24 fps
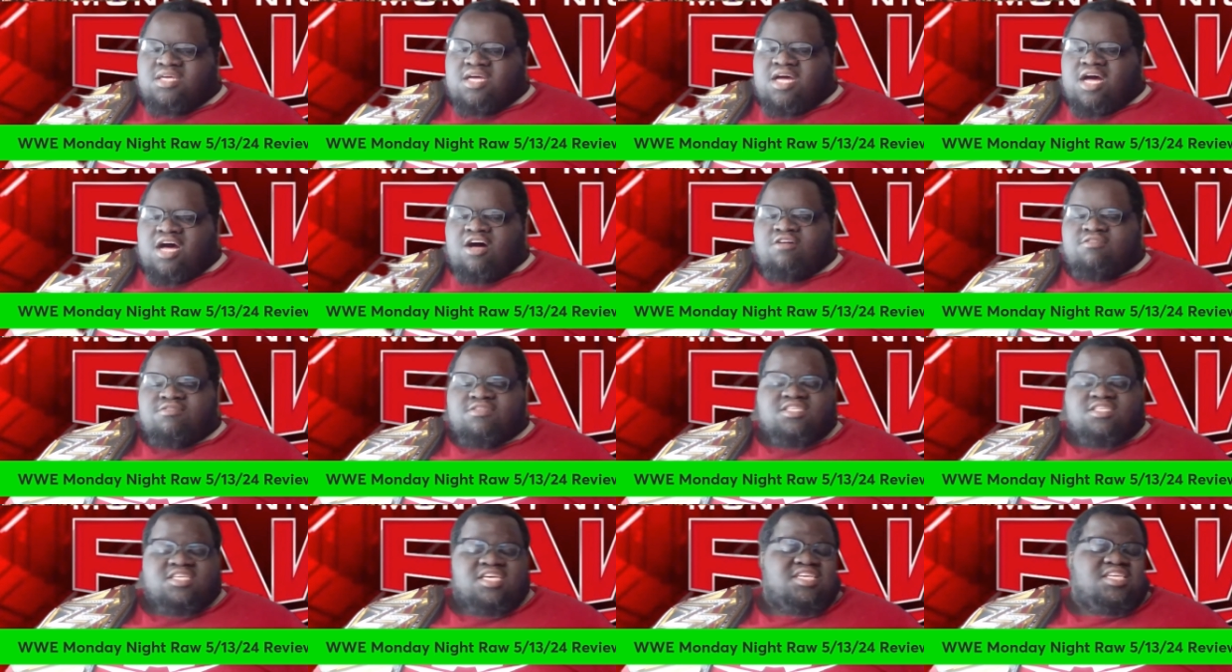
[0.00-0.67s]
I
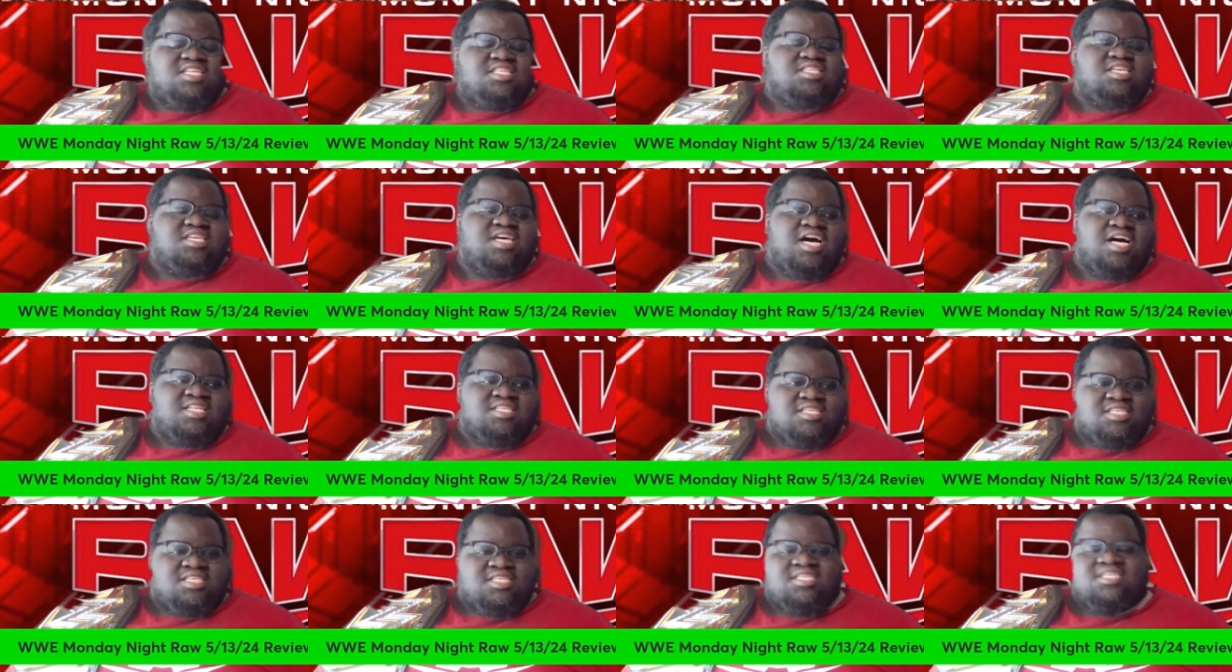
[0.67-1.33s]
almost said
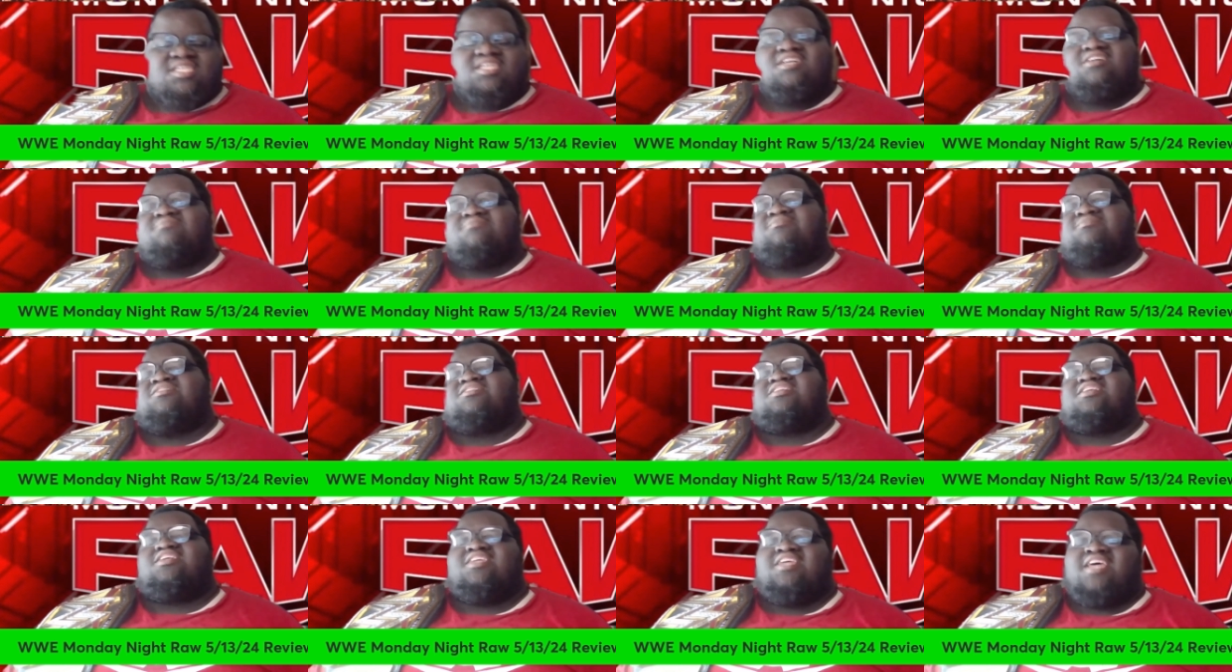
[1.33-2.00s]
Kitana,
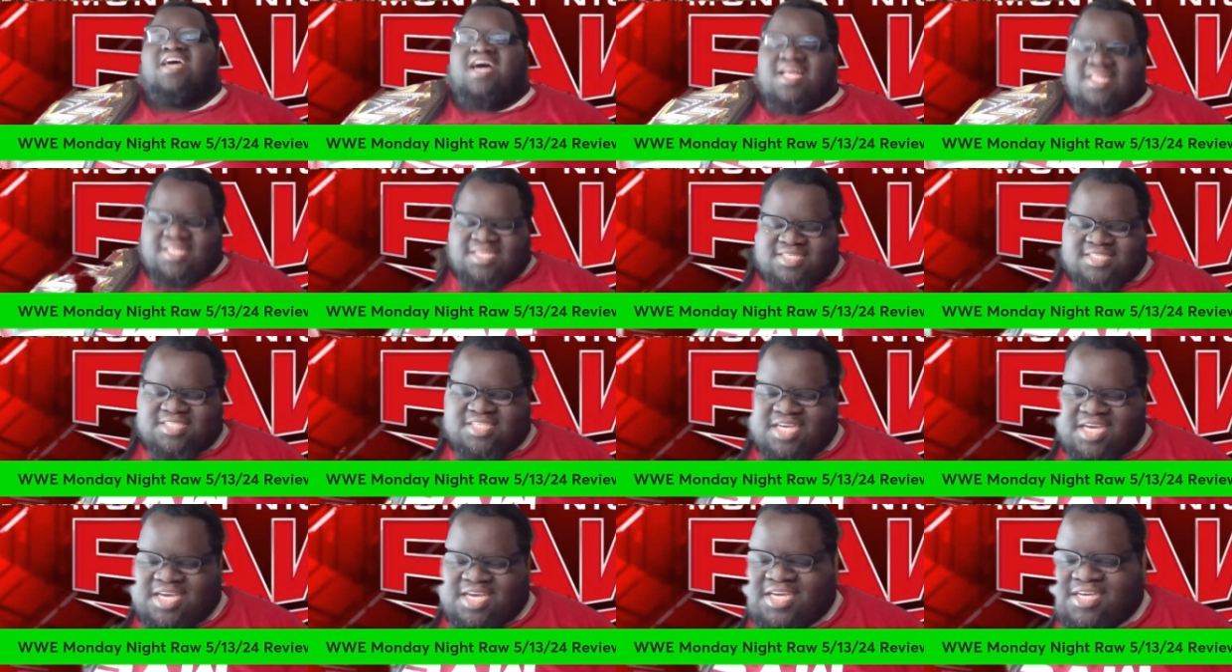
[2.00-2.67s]
but Kiana
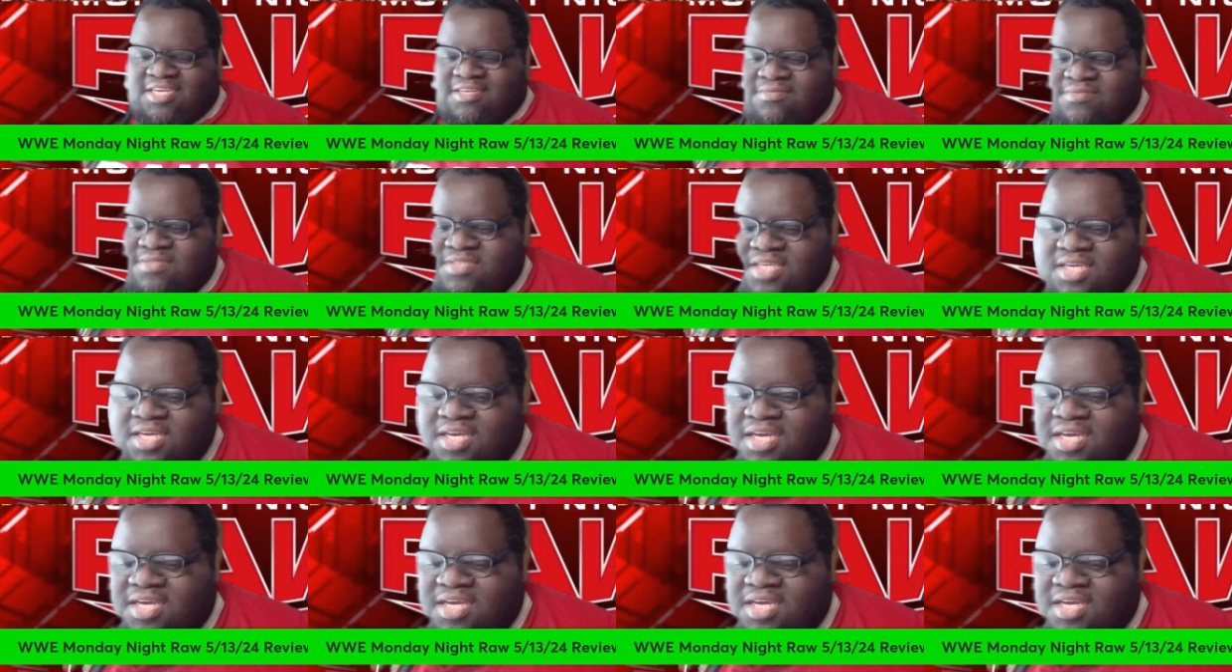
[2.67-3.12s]
James.